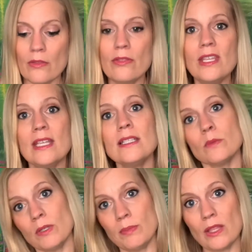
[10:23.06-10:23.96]
These
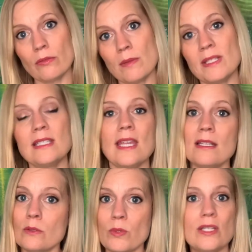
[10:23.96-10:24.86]
would be 3
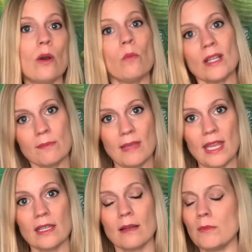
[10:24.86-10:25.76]
mistakes we don't want to
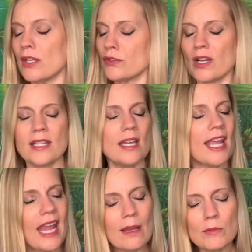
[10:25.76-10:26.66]
make. I'm not trying to
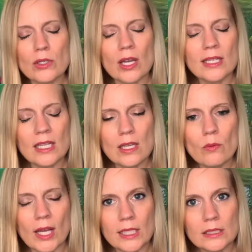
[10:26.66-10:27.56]
hammer on
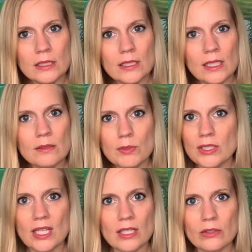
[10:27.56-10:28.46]
anyone in
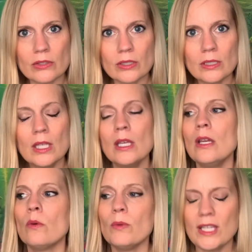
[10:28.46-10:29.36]
particular.
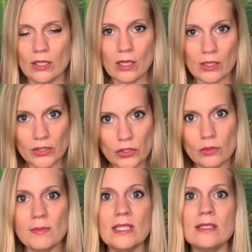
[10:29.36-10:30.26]
We are all
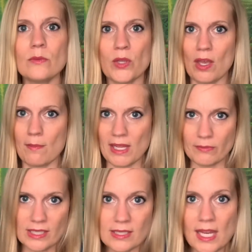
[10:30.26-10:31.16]
humans, we all make
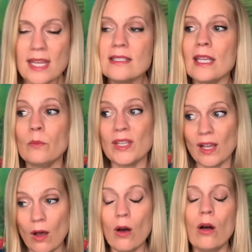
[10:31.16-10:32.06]
mistakes, and we
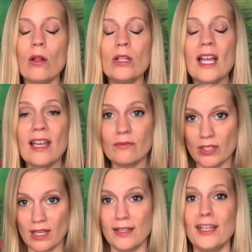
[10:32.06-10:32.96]
all have
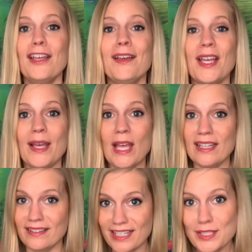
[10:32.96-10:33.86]
done at
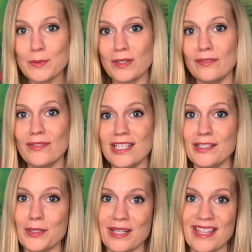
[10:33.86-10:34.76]
least one of these
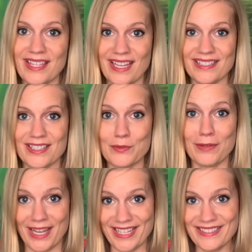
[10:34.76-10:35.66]
3 things,
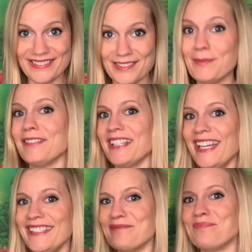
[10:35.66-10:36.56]
right? Am I right?